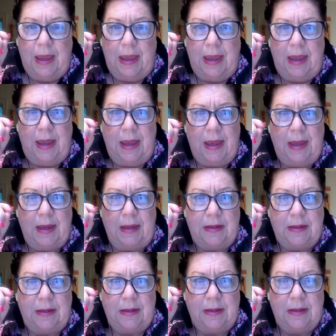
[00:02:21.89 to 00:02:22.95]
and
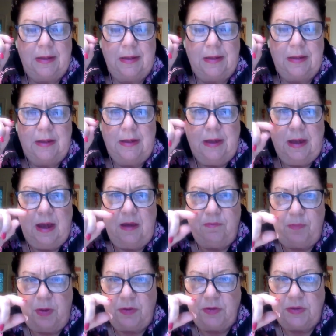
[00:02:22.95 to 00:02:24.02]
I
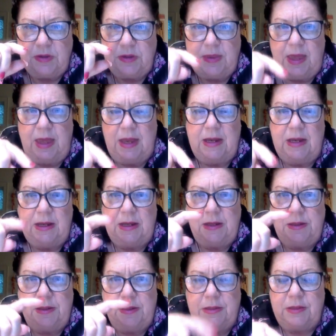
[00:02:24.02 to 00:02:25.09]
posted that
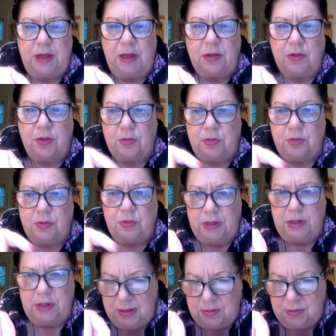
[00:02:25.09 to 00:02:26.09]
not only